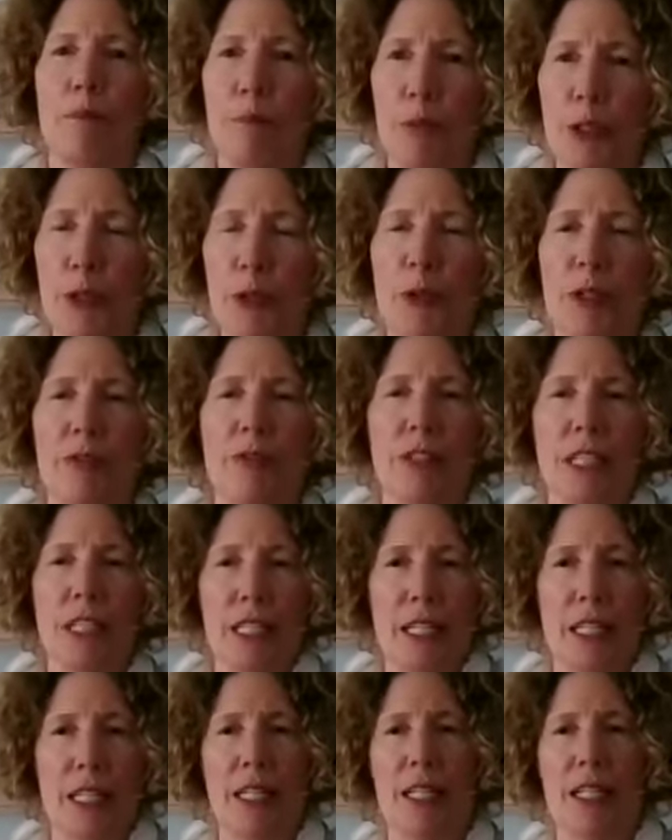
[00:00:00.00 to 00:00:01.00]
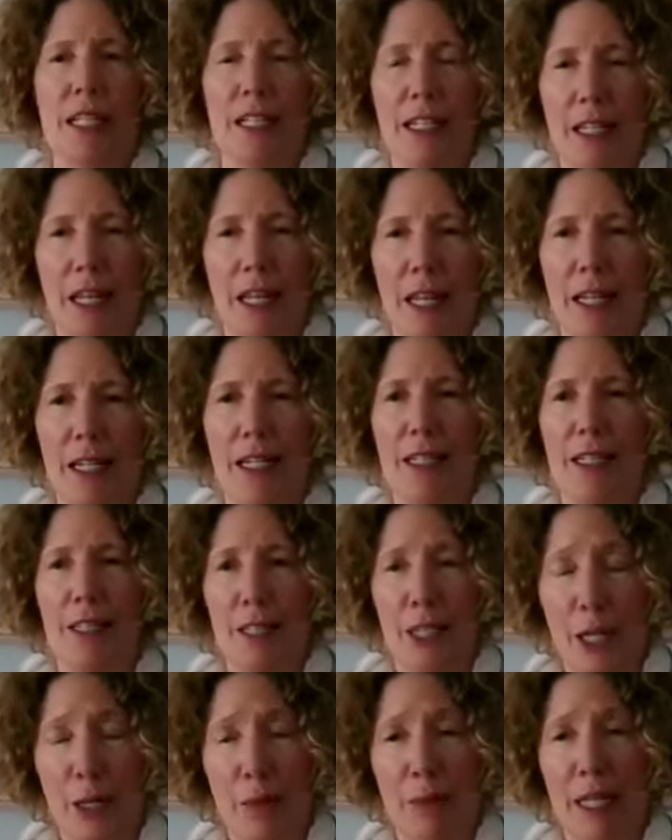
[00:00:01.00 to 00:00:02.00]
Beautifully said,
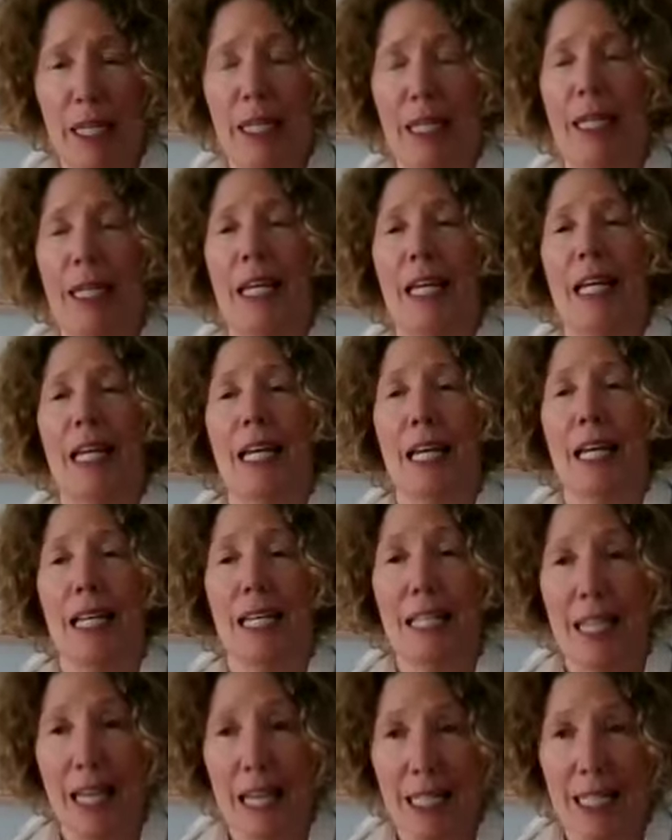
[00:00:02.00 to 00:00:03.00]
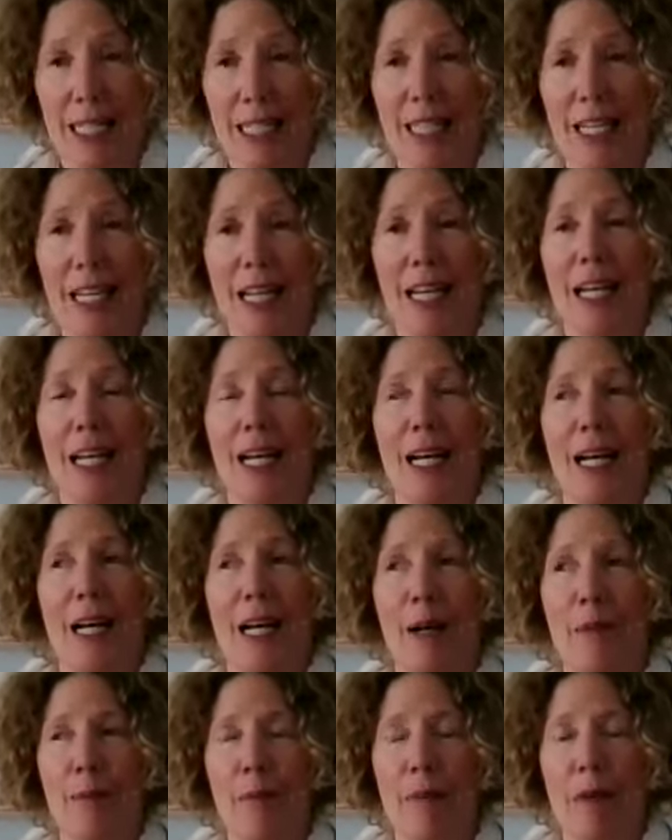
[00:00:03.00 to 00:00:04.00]
Jamie. Yes.
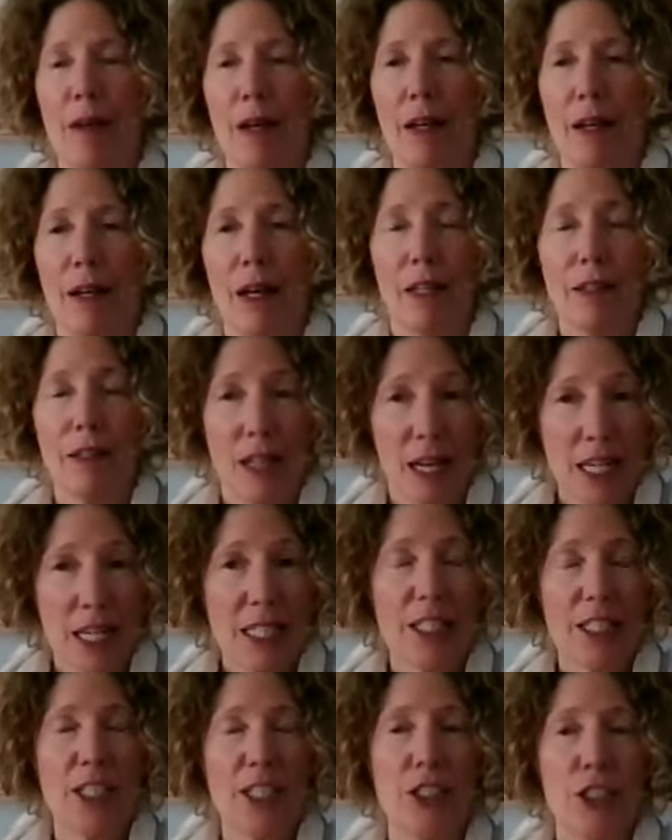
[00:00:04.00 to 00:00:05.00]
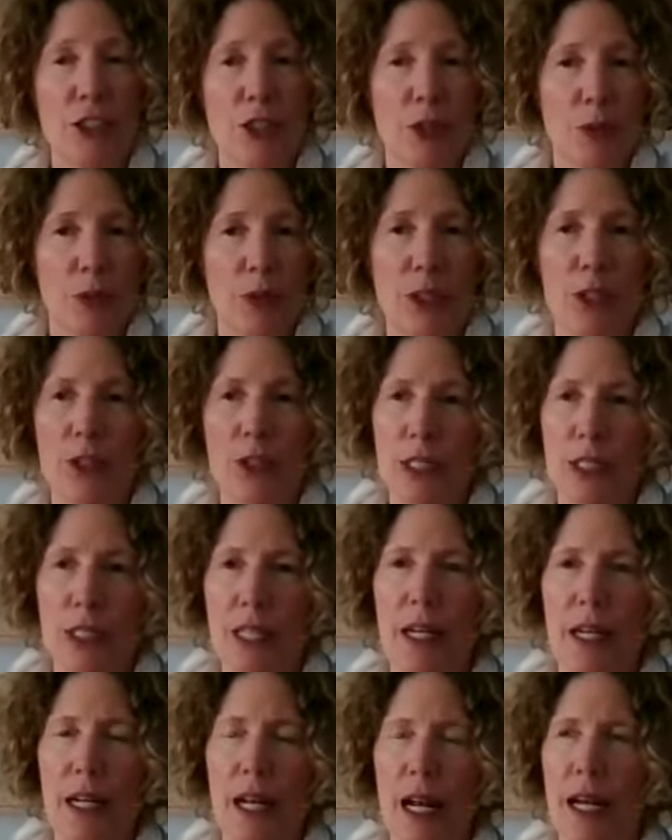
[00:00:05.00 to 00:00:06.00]
Um, a lot of teachers will use
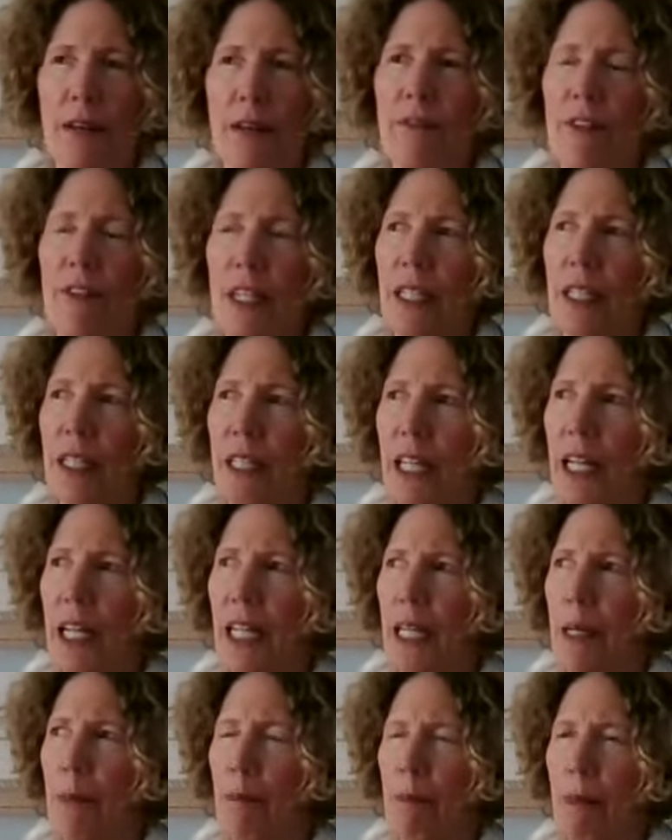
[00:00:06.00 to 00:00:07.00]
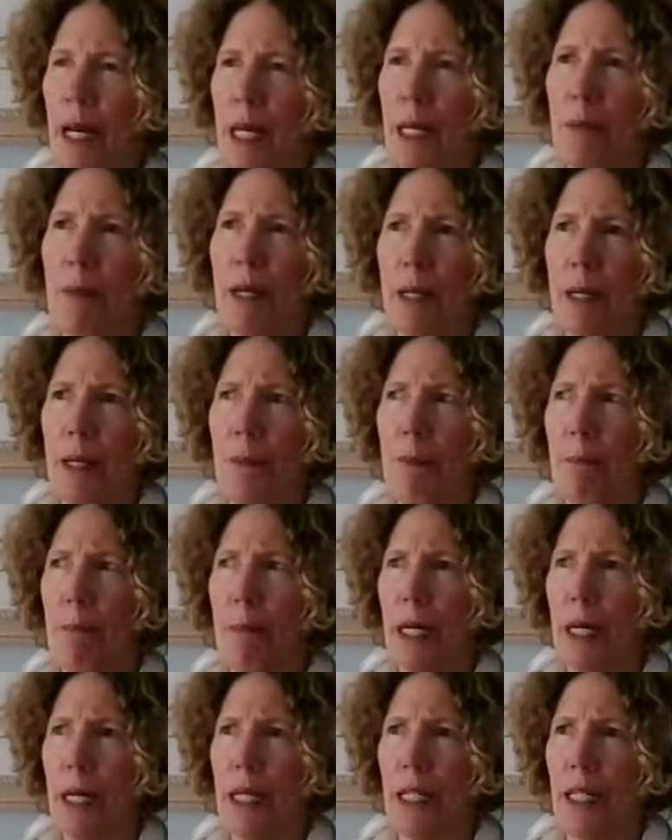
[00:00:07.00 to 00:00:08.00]
that. I feel like it might have been a
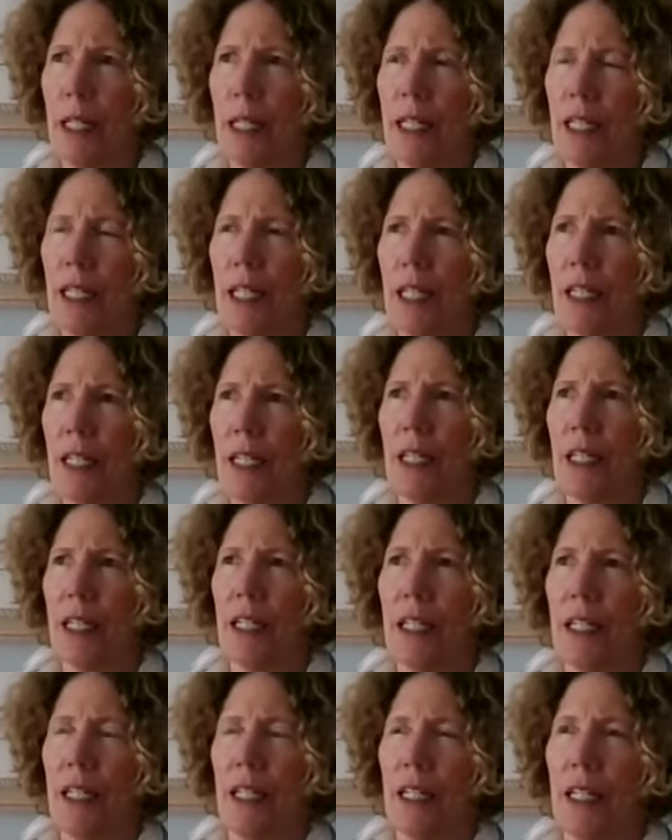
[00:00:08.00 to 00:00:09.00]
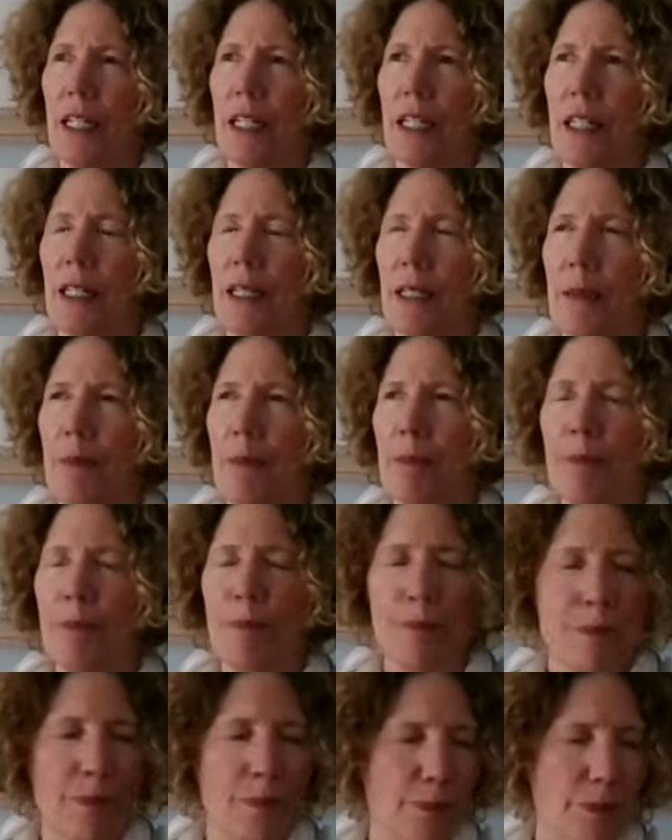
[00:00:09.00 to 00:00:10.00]
monk,
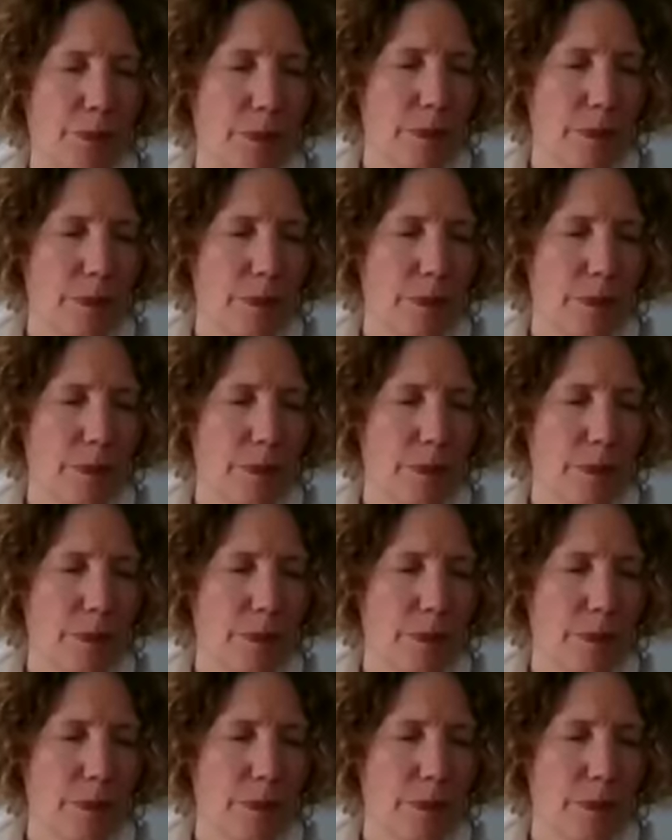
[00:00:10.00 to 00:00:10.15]
um,